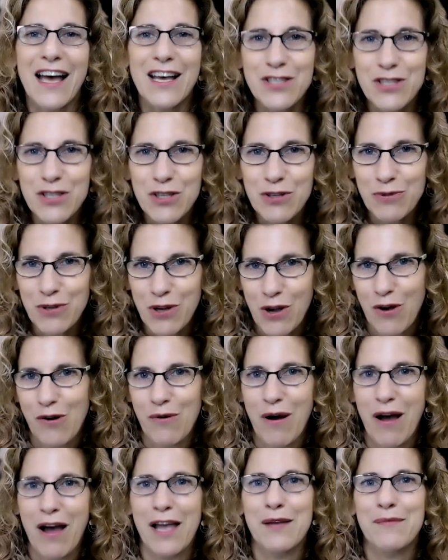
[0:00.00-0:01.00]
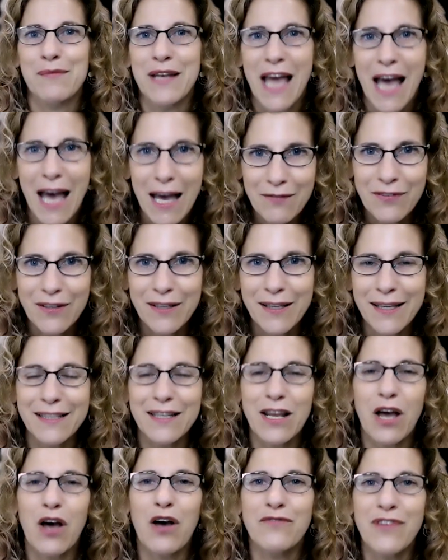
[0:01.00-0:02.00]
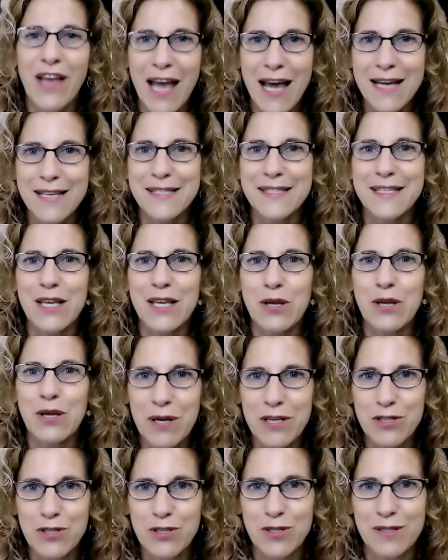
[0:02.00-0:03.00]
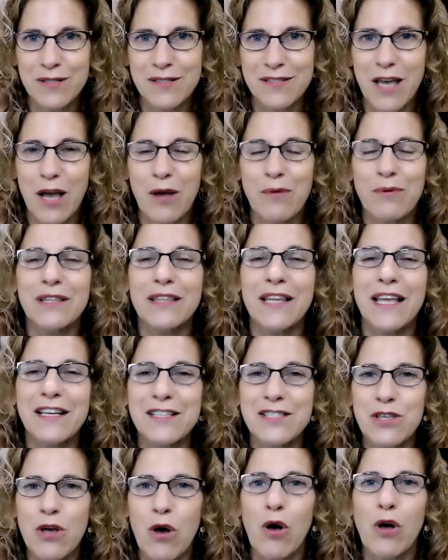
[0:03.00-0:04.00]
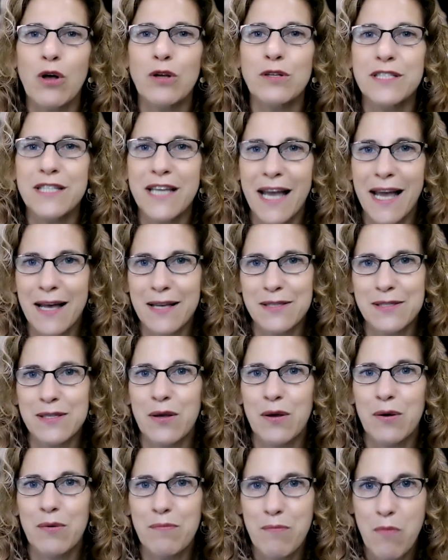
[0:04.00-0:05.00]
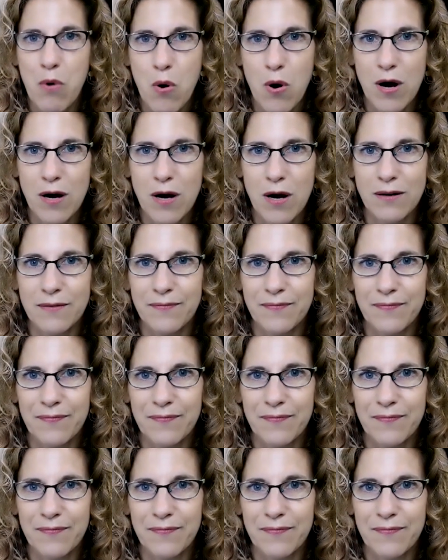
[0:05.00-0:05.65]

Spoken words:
As you know, I am an advocate of asking questions. I would like us all to ask more.